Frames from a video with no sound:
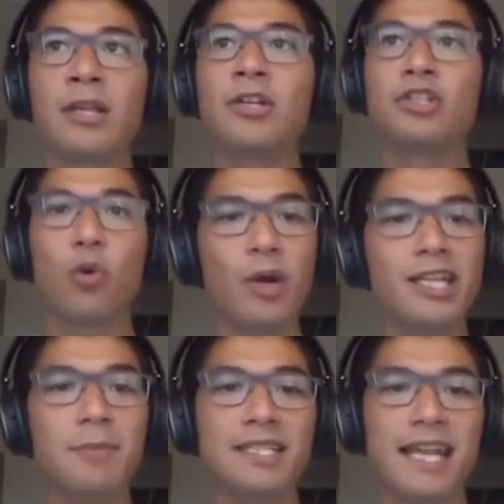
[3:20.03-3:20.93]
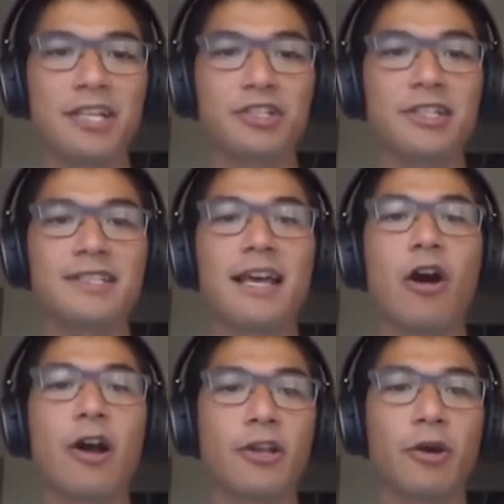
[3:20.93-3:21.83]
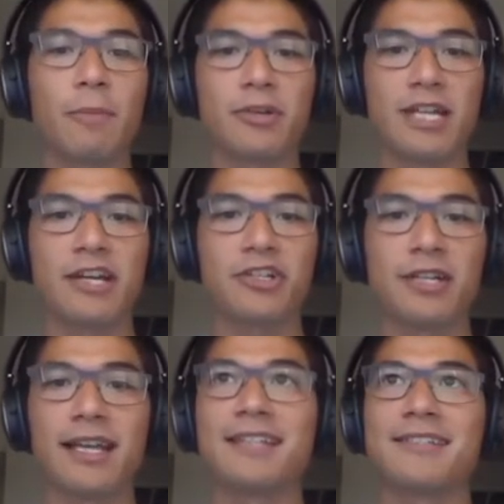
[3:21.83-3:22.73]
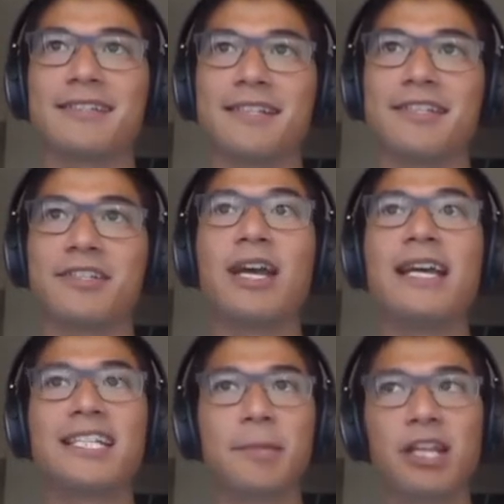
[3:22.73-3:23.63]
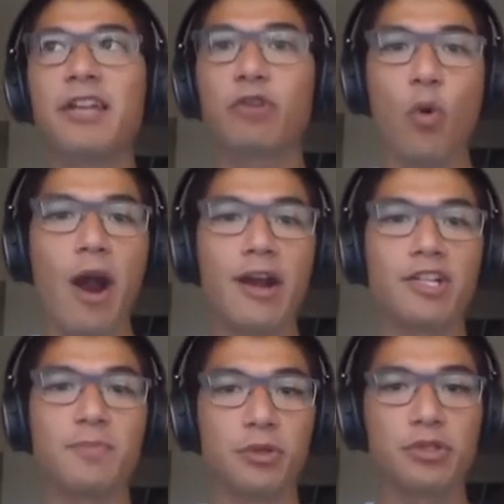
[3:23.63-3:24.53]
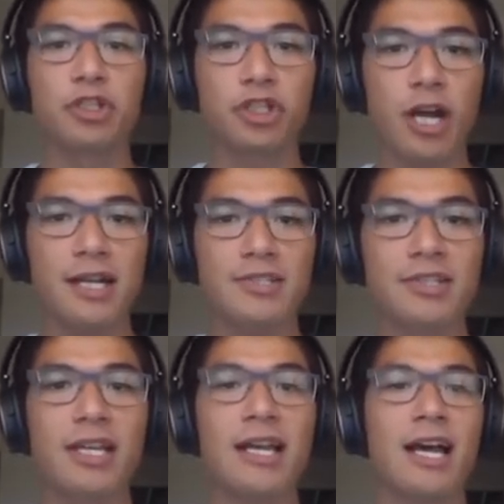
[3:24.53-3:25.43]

So one limitation is that ongoing protection against disease typically requires booster shots.